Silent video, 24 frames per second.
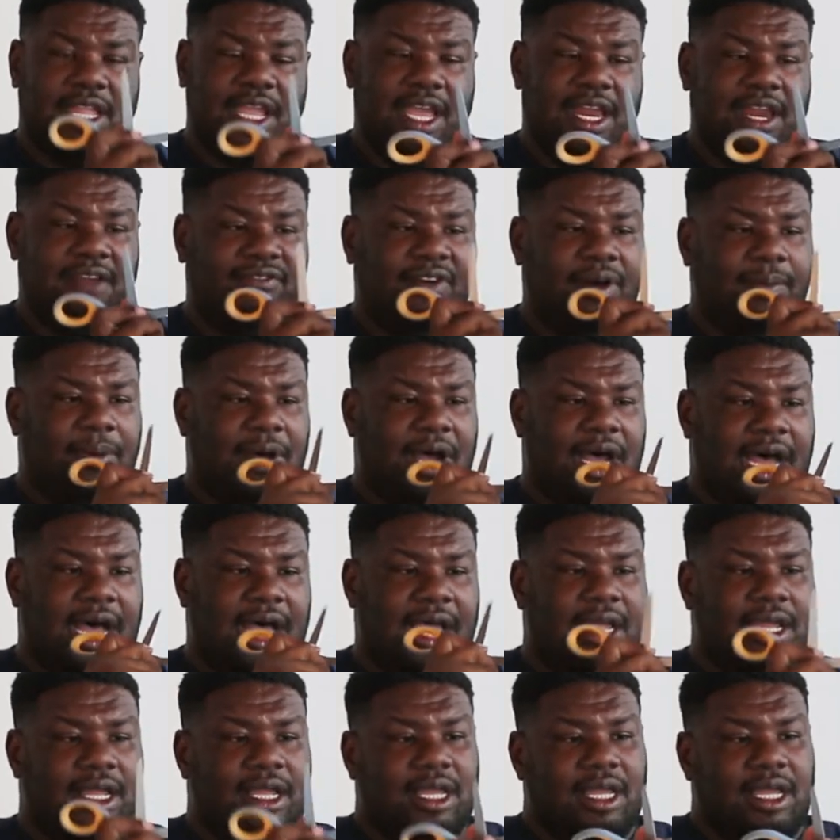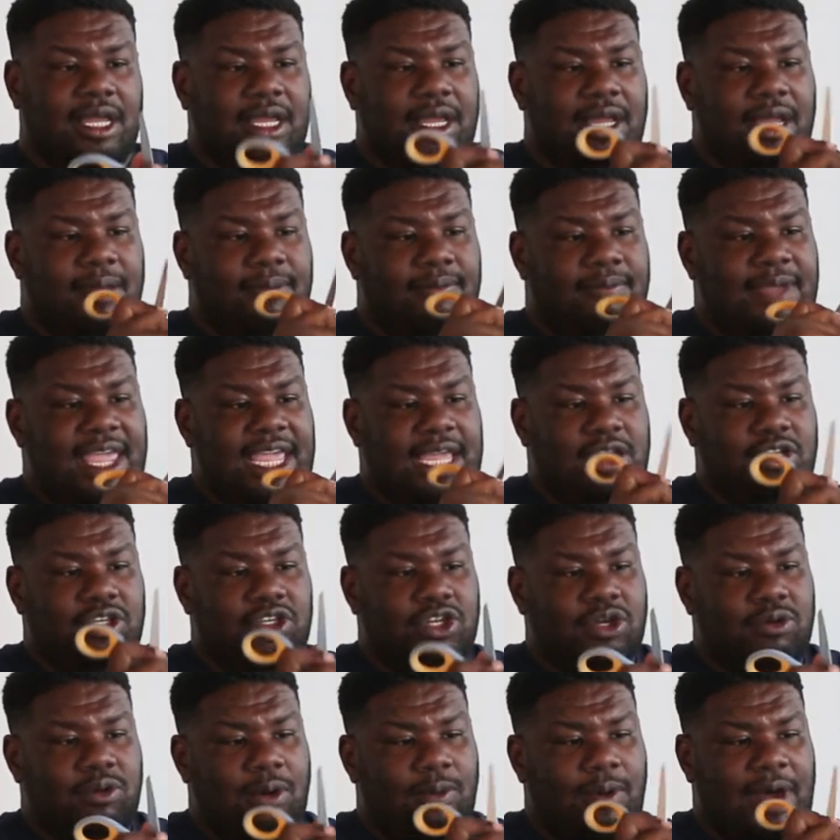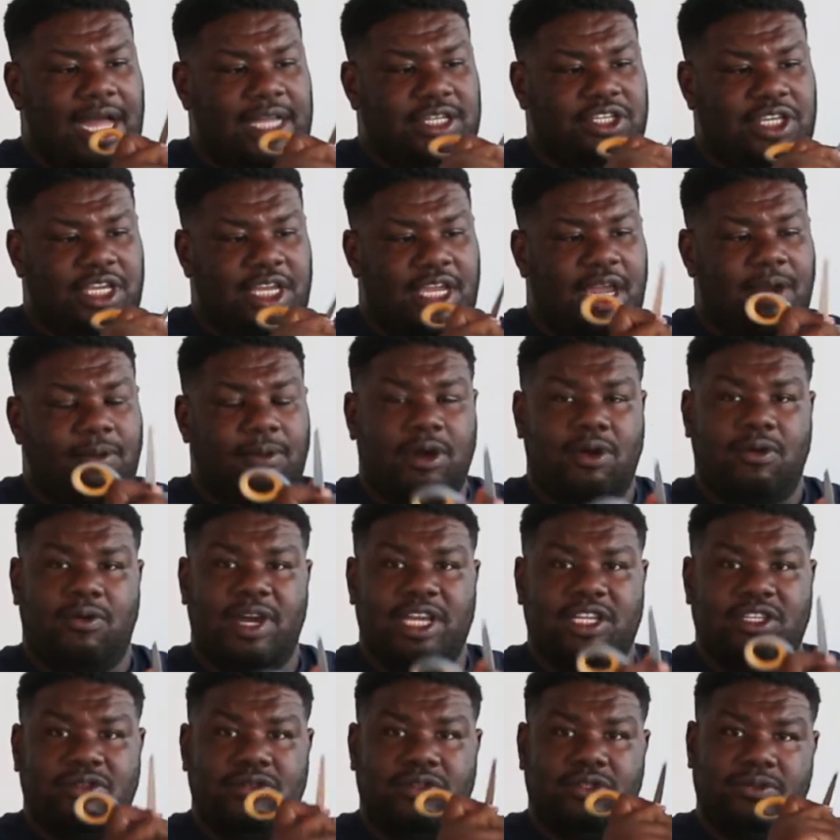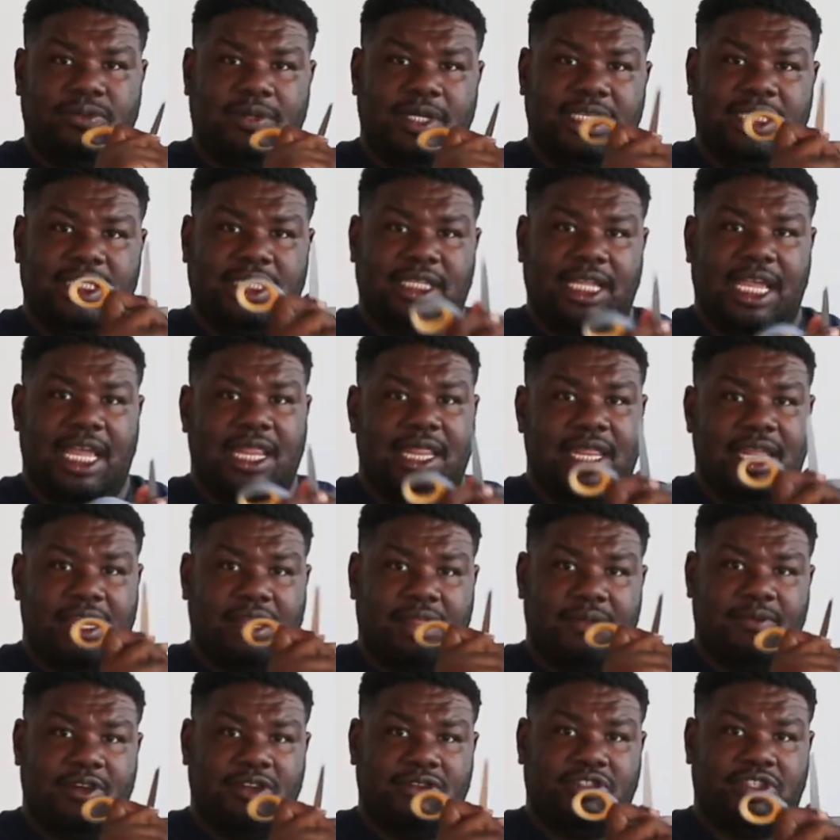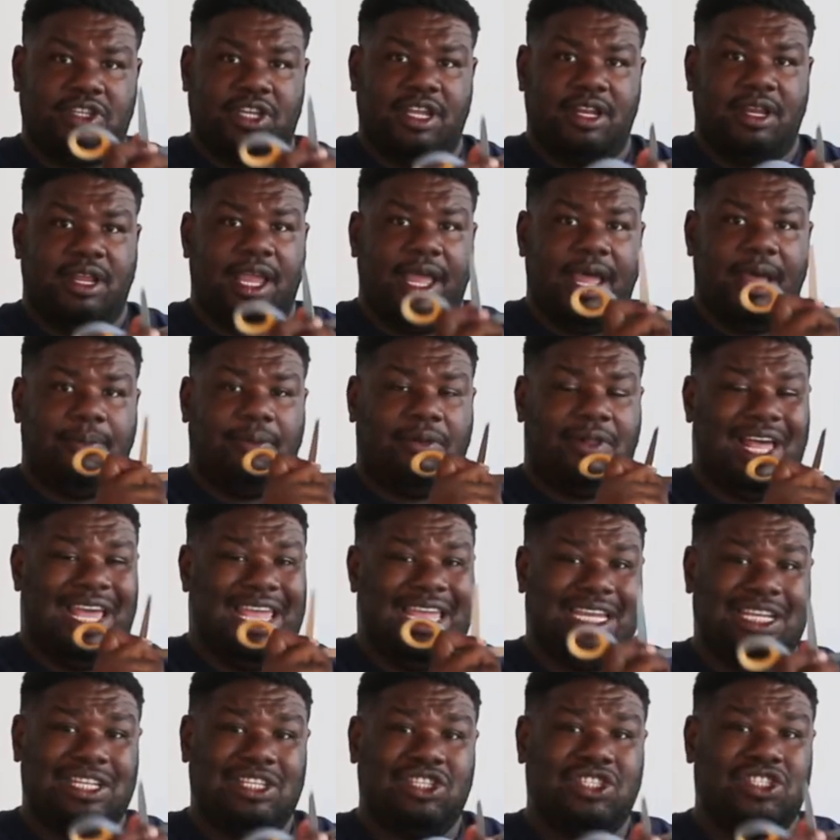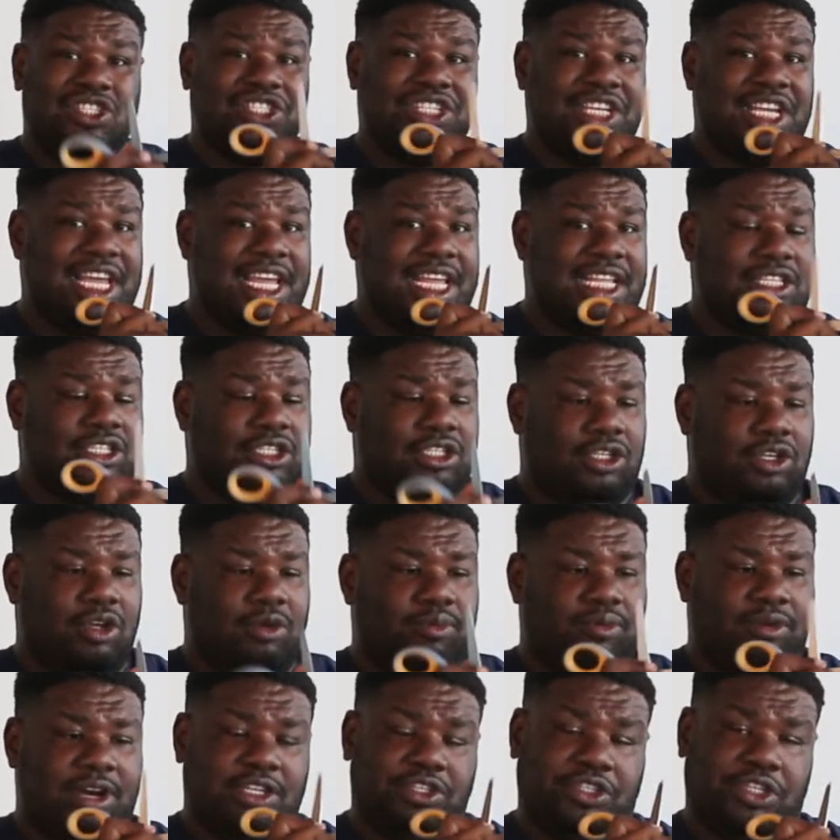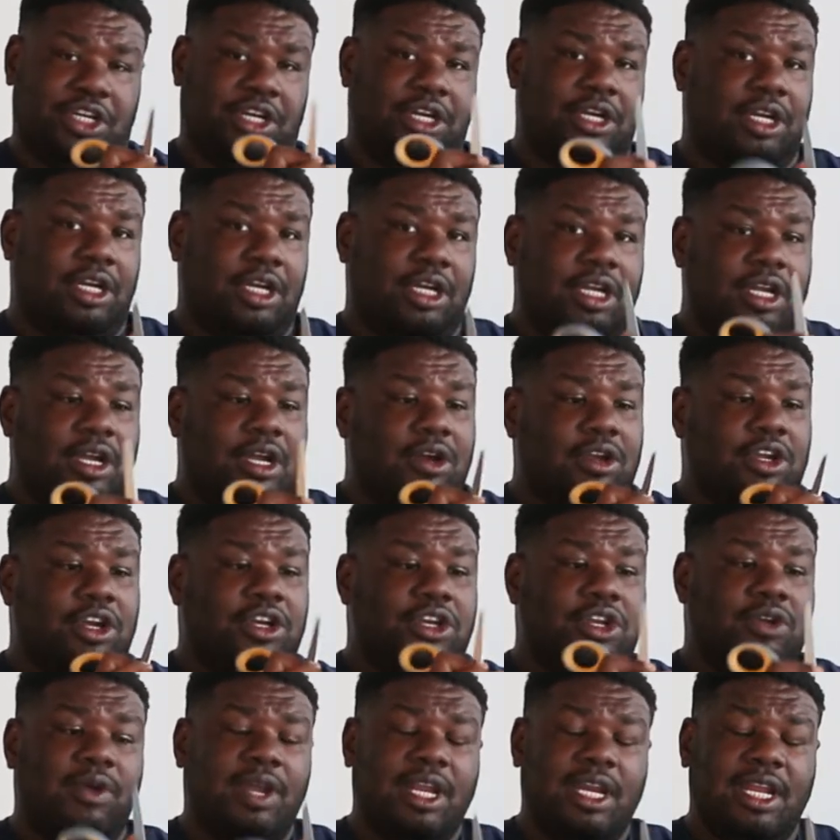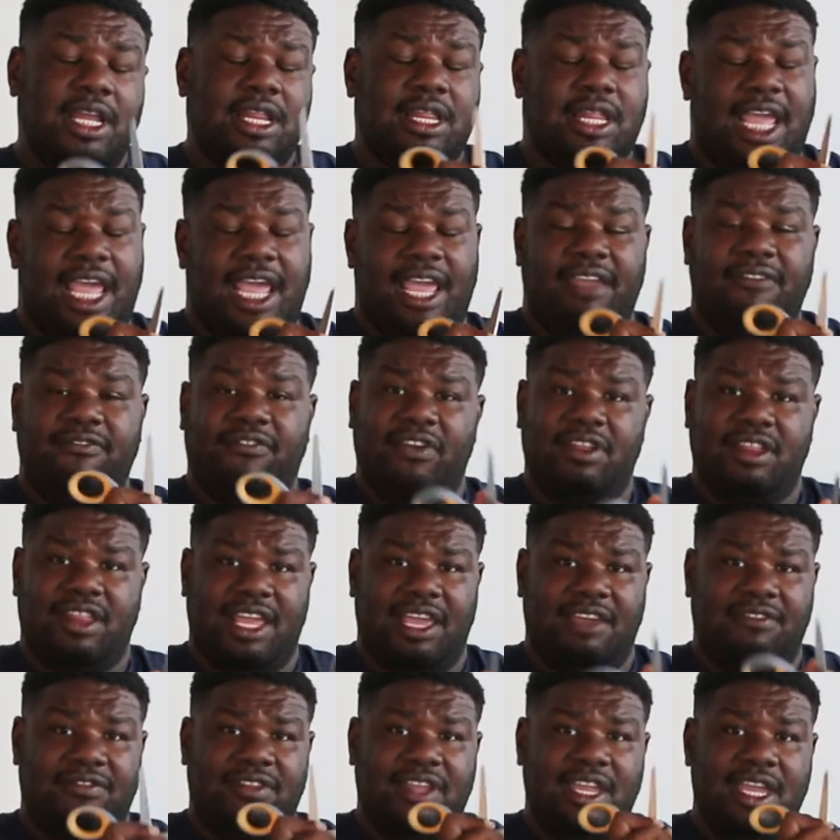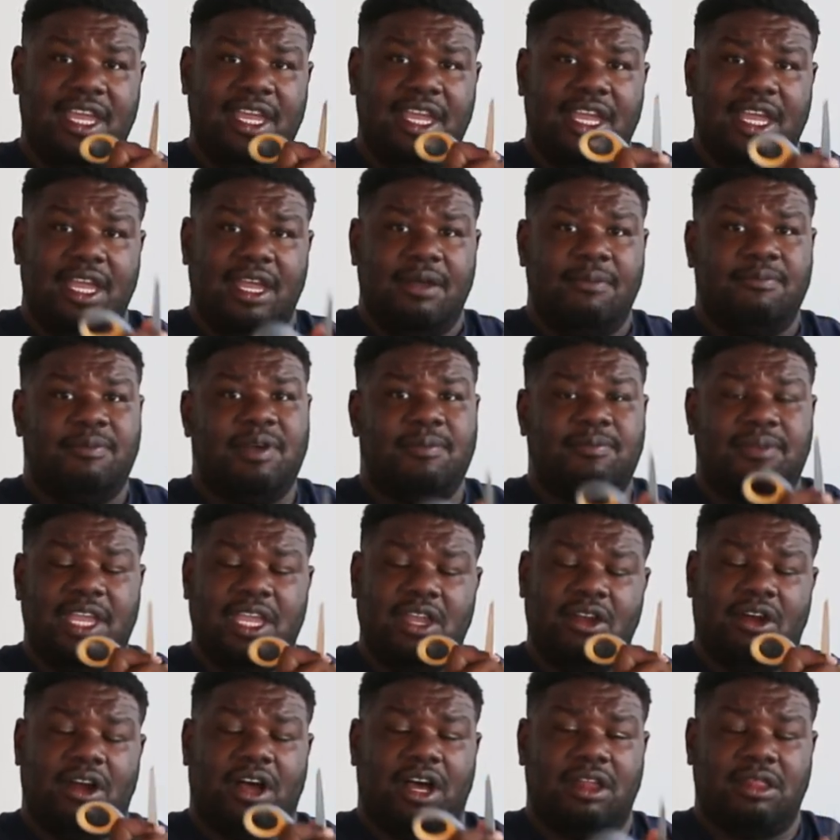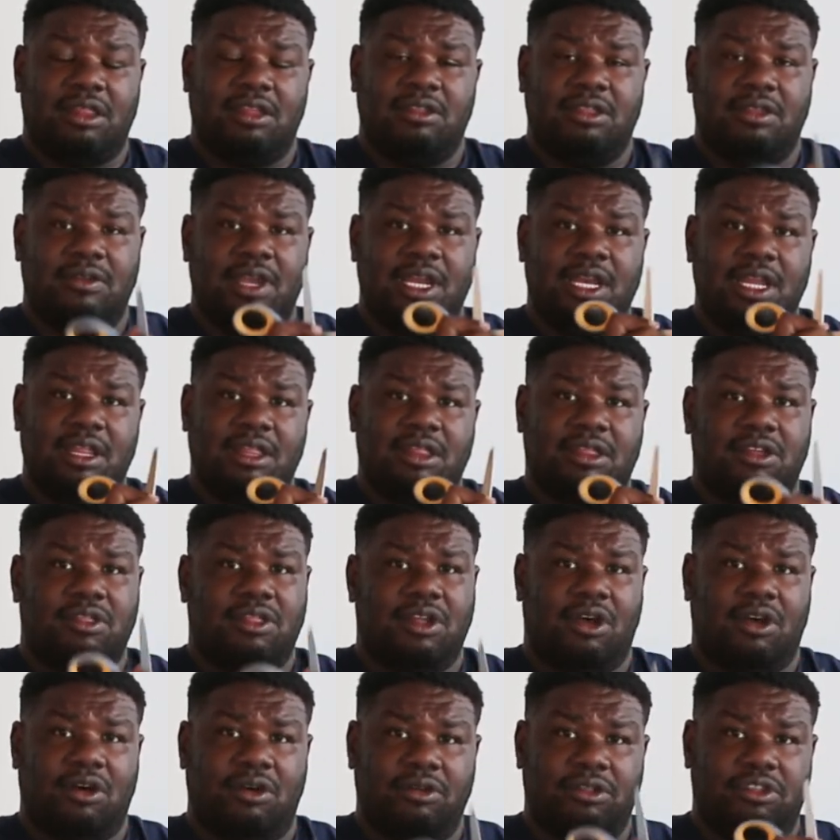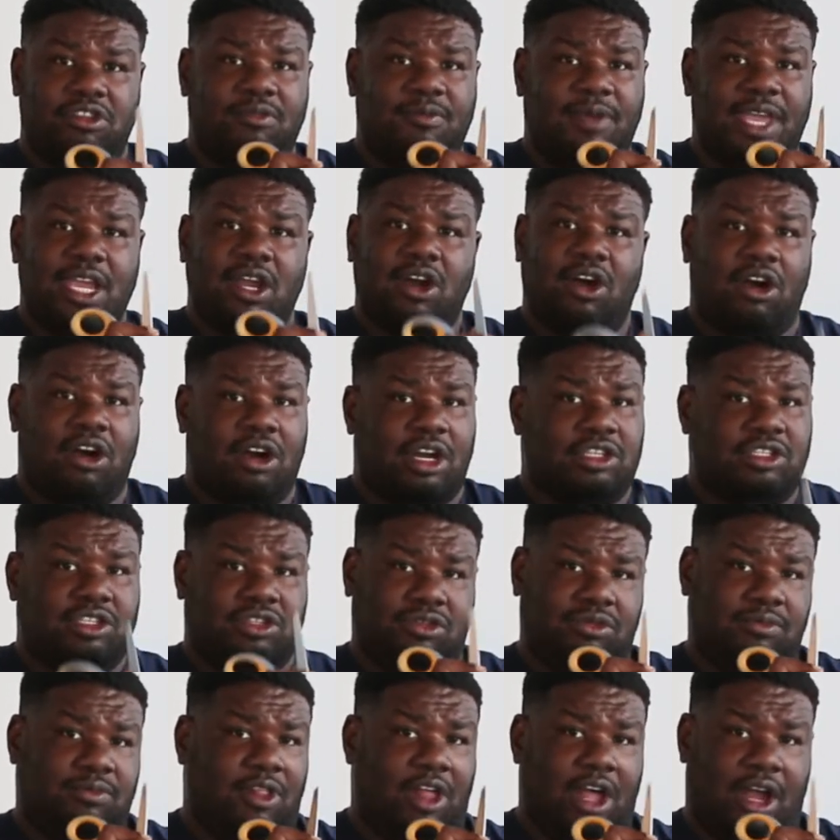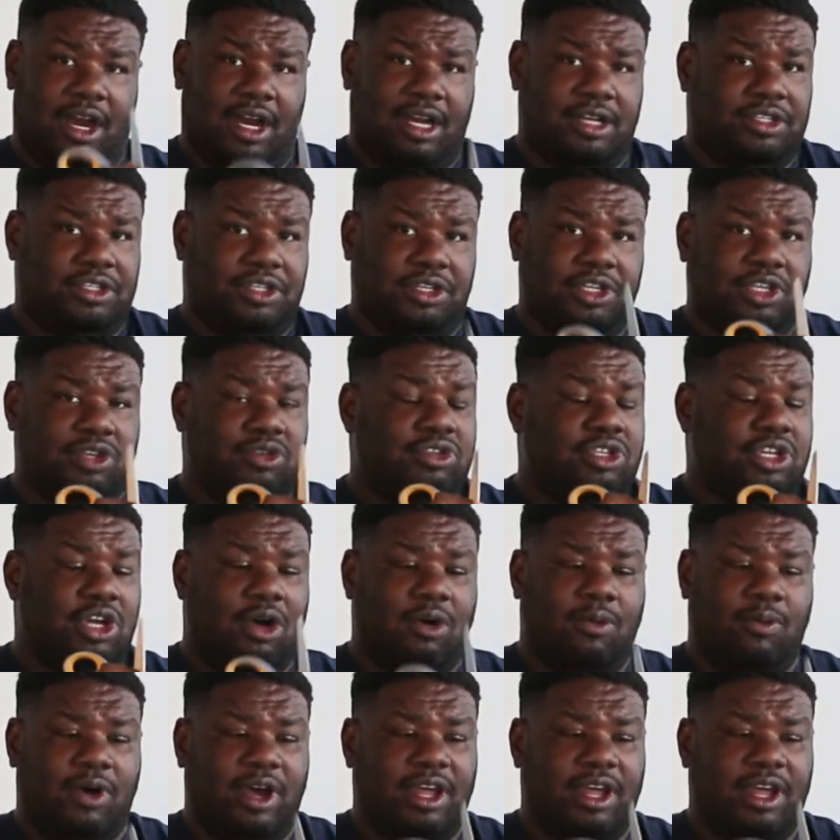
the end of our pot, making sure we're watching, and we're going to twist in this motion, applying gentle pressure. You're doing this A for safety, but B, you're also doing this so the holes you make aren't too large. You don't